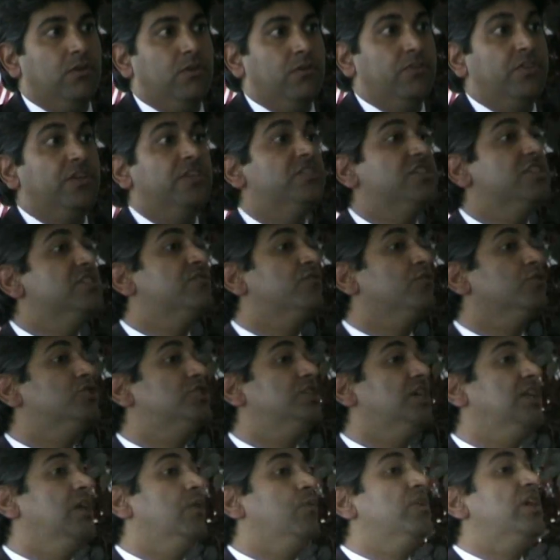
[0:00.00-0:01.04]
This is
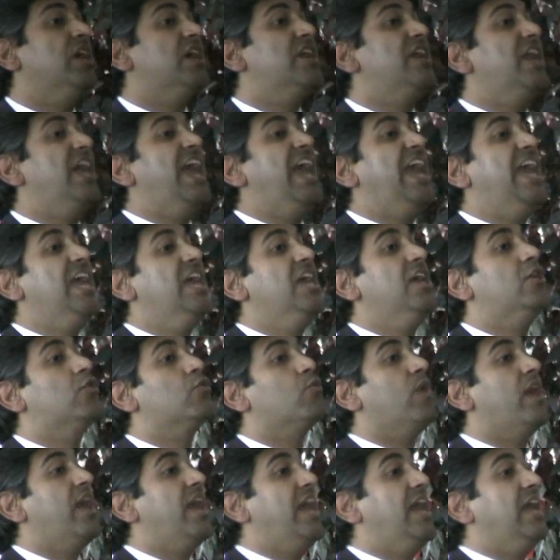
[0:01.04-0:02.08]
Virginia. We got an A
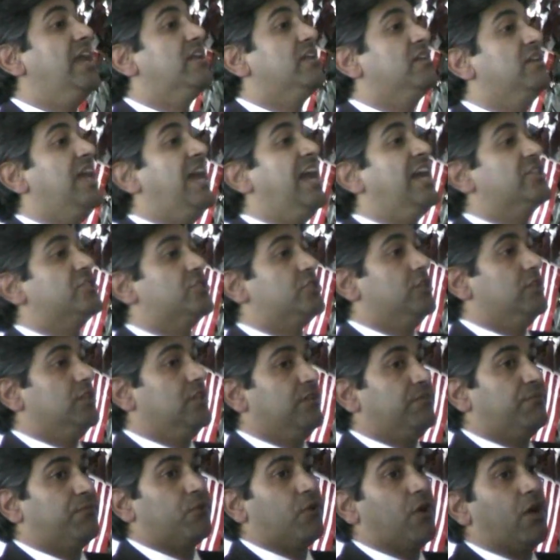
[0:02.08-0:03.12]
grade nationally
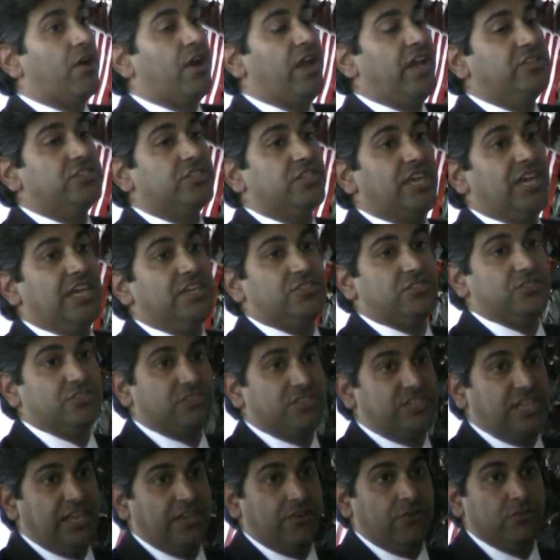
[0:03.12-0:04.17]
for our education
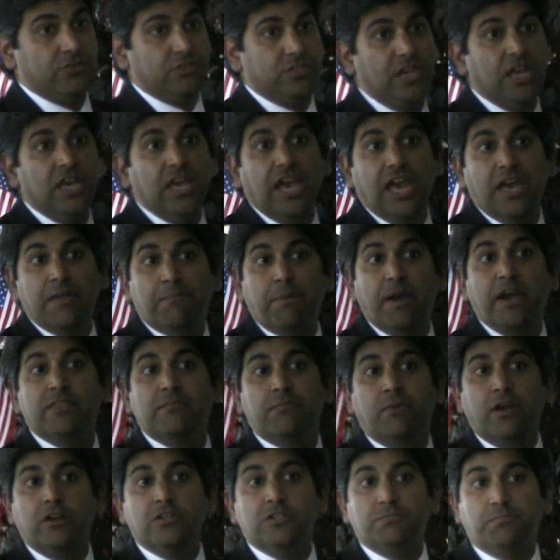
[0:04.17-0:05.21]
standards. And by
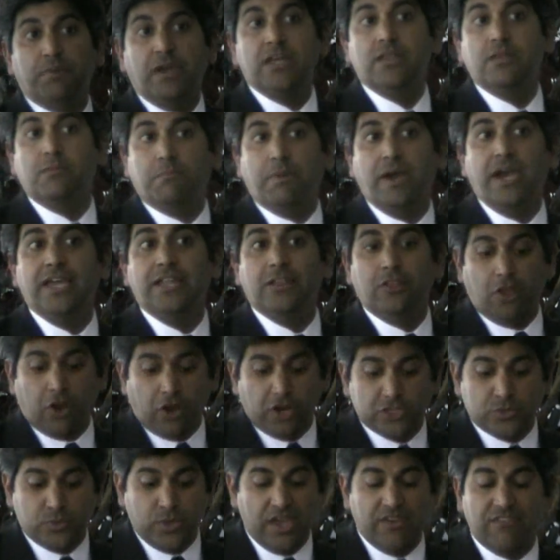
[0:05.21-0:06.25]
and
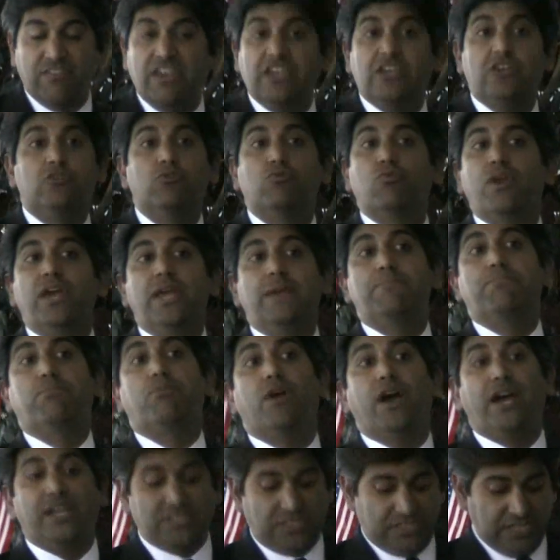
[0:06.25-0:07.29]
large, we have a great
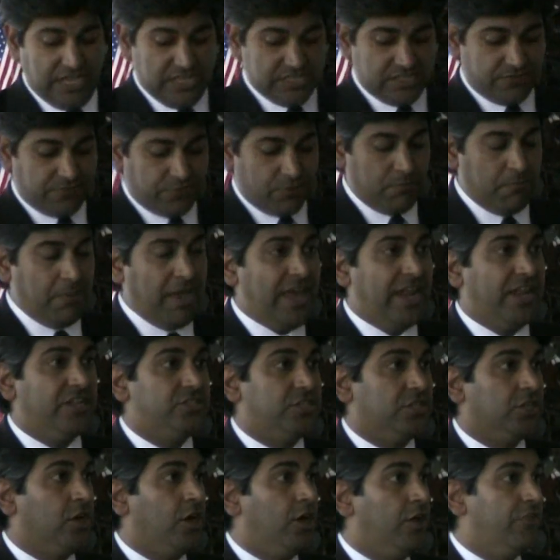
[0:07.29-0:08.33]
process for
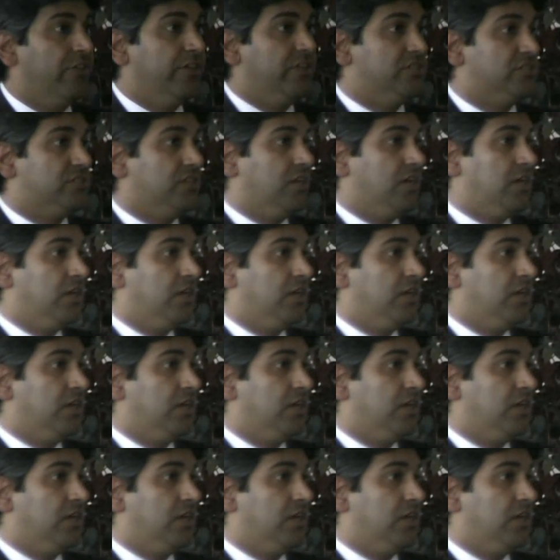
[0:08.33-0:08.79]
managing all these